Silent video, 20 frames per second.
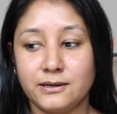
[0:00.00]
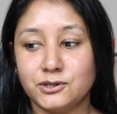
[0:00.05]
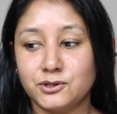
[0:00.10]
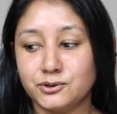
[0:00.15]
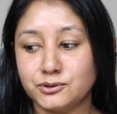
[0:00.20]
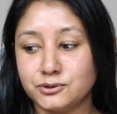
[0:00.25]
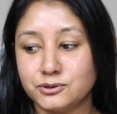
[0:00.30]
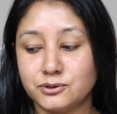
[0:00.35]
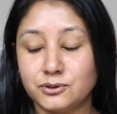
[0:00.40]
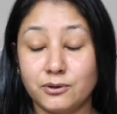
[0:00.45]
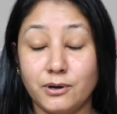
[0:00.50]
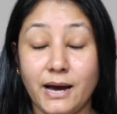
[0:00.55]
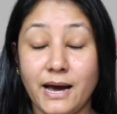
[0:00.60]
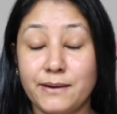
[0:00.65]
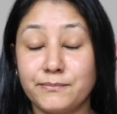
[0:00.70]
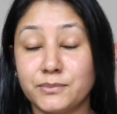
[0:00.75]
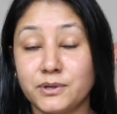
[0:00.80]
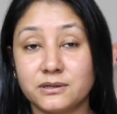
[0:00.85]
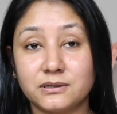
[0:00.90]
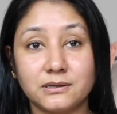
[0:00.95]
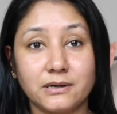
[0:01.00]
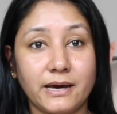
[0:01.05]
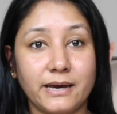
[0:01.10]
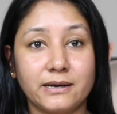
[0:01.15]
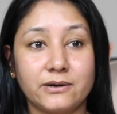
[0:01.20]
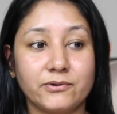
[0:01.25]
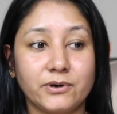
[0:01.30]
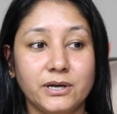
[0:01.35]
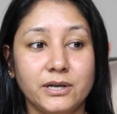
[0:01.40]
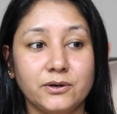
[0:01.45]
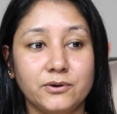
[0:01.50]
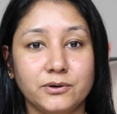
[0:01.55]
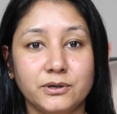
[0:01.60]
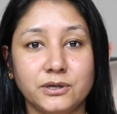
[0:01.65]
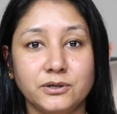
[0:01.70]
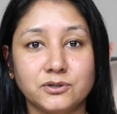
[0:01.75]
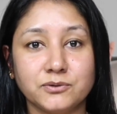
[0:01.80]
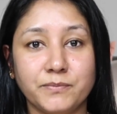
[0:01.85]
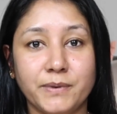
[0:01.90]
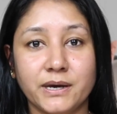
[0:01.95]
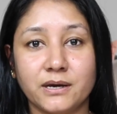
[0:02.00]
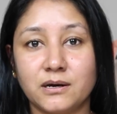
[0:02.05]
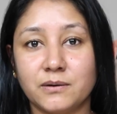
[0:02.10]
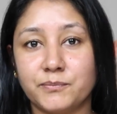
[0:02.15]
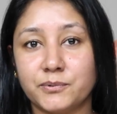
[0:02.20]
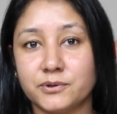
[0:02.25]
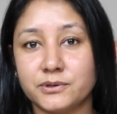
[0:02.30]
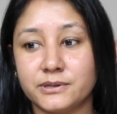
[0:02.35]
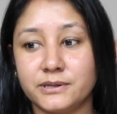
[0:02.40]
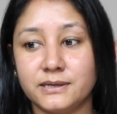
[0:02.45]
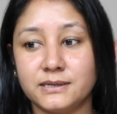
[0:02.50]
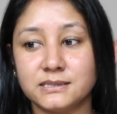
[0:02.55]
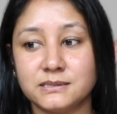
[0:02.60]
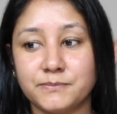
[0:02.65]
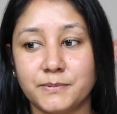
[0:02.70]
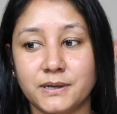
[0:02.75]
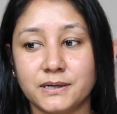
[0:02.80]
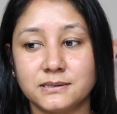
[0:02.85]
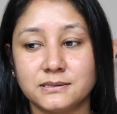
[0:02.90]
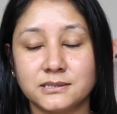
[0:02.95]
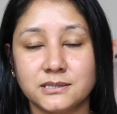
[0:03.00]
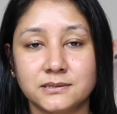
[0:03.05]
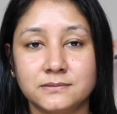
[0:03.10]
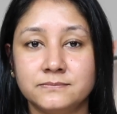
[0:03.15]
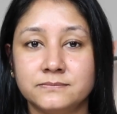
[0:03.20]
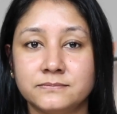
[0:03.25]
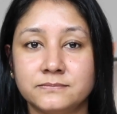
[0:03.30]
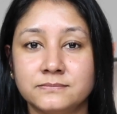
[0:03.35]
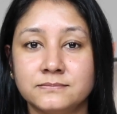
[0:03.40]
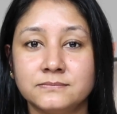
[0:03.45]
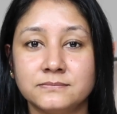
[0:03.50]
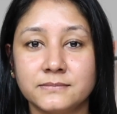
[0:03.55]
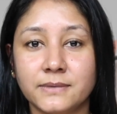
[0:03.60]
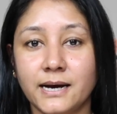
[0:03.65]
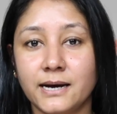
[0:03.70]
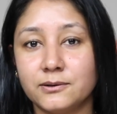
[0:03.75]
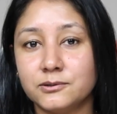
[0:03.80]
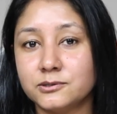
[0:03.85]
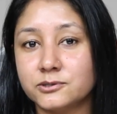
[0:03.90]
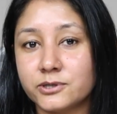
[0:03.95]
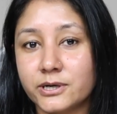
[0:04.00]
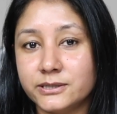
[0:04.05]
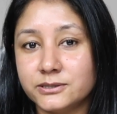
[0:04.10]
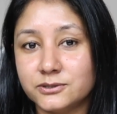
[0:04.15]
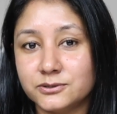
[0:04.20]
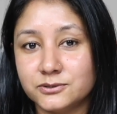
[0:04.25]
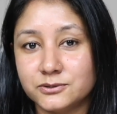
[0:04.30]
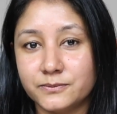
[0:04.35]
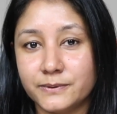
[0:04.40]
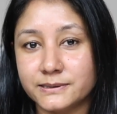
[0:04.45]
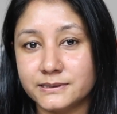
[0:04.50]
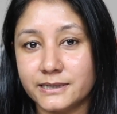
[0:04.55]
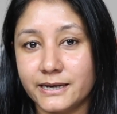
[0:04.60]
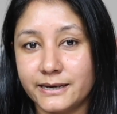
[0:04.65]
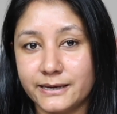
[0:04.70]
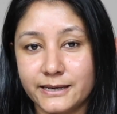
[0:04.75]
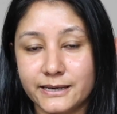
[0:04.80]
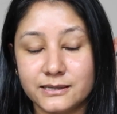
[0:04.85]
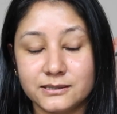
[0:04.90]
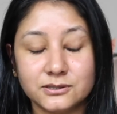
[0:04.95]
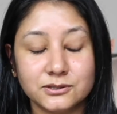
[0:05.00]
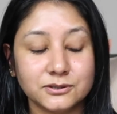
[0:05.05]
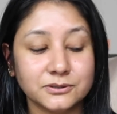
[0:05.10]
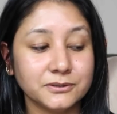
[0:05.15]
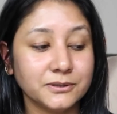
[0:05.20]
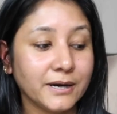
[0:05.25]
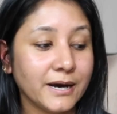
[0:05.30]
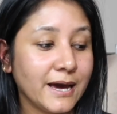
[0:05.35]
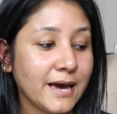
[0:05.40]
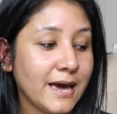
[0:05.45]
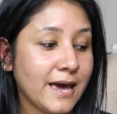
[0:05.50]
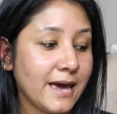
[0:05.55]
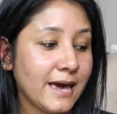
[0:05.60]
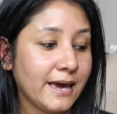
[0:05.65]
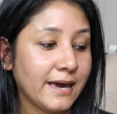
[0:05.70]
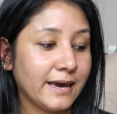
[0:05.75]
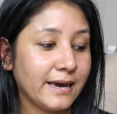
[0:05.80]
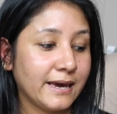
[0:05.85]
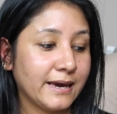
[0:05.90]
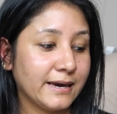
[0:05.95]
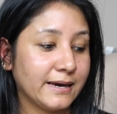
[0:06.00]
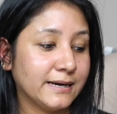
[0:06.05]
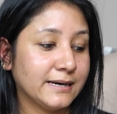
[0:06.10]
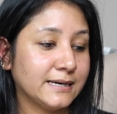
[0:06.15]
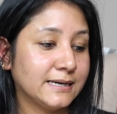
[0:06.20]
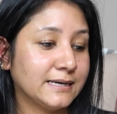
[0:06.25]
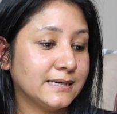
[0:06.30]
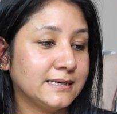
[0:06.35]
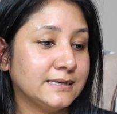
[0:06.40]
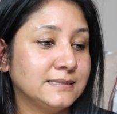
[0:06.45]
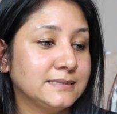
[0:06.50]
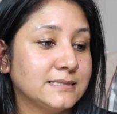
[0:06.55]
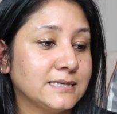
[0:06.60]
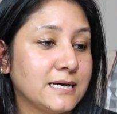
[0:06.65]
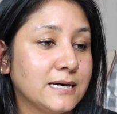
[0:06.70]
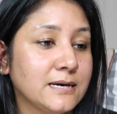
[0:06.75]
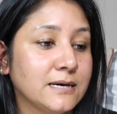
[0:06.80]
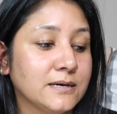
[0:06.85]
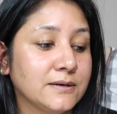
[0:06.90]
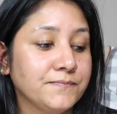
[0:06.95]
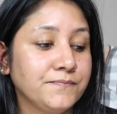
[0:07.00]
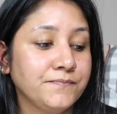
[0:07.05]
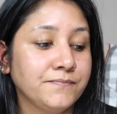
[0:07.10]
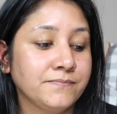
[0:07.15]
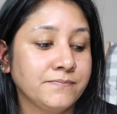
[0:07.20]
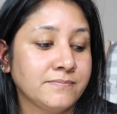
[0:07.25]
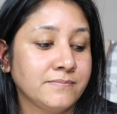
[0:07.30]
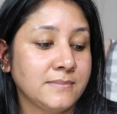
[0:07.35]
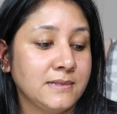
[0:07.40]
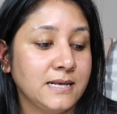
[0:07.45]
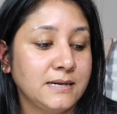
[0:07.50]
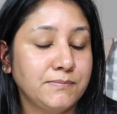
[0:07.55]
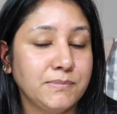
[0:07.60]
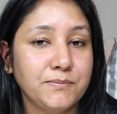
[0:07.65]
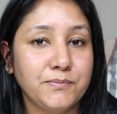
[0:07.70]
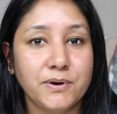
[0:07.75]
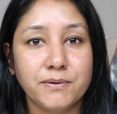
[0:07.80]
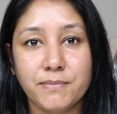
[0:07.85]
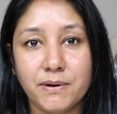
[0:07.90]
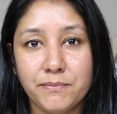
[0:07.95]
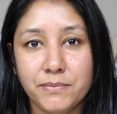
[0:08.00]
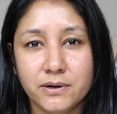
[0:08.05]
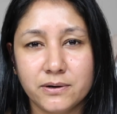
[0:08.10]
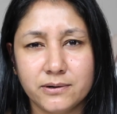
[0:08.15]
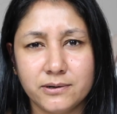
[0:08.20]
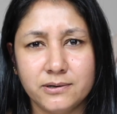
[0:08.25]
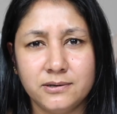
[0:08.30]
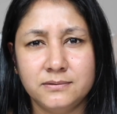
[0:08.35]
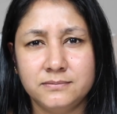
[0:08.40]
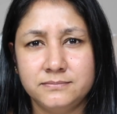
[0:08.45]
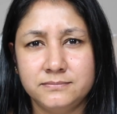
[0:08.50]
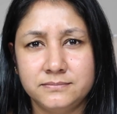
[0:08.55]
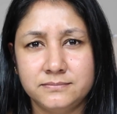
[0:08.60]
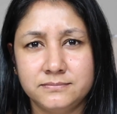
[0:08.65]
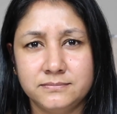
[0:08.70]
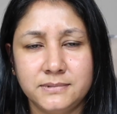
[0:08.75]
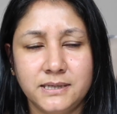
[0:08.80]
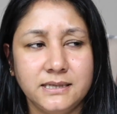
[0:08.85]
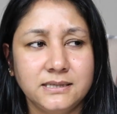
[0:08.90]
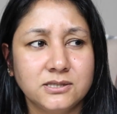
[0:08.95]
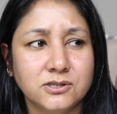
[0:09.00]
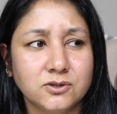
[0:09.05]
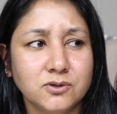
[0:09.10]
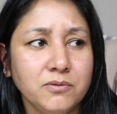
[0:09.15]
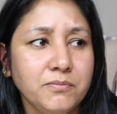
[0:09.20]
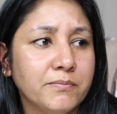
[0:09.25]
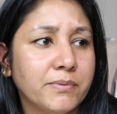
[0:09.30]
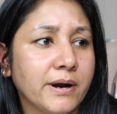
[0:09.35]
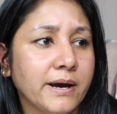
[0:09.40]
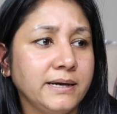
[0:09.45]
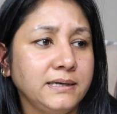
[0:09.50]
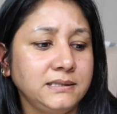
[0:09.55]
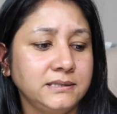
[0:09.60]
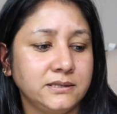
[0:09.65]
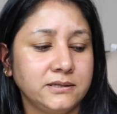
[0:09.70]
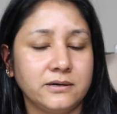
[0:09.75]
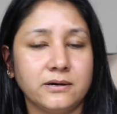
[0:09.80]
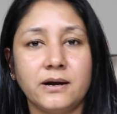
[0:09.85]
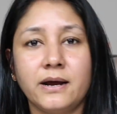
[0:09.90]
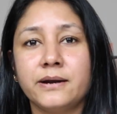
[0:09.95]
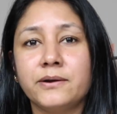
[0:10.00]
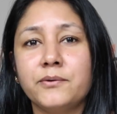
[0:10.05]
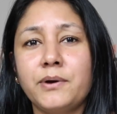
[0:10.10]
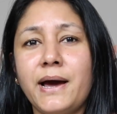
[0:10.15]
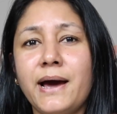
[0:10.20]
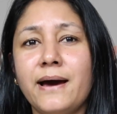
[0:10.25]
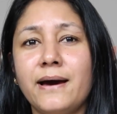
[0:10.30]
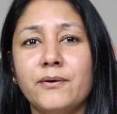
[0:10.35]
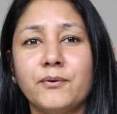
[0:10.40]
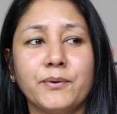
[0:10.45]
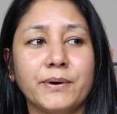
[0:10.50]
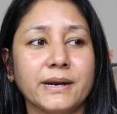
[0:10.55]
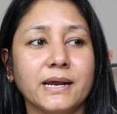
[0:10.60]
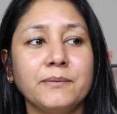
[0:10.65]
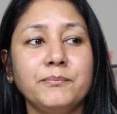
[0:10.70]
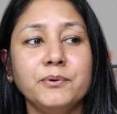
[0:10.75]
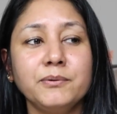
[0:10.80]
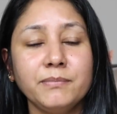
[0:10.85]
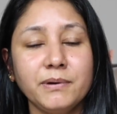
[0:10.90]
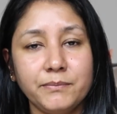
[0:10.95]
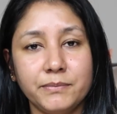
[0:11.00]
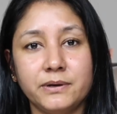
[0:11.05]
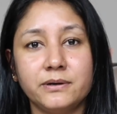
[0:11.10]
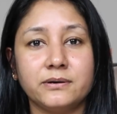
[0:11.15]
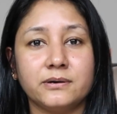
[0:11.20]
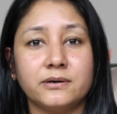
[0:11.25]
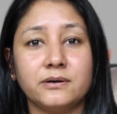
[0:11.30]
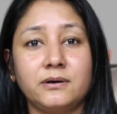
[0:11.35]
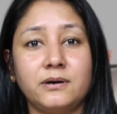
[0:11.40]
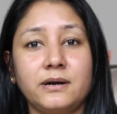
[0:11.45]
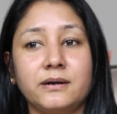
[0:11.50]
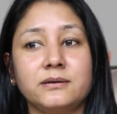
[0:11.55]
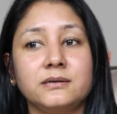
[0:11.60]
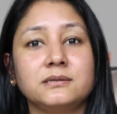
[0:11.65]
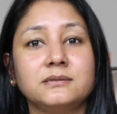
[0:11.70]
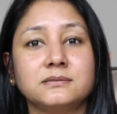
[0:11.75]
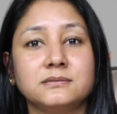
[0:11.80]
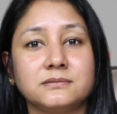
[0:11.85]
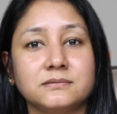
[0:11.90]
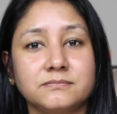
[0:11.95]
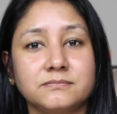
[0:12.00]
don't know, I'm not like really good into makeup or things, but I will try to do what I can do. And let me bring my mirror. It's so bright here, and when I put my mirror, and it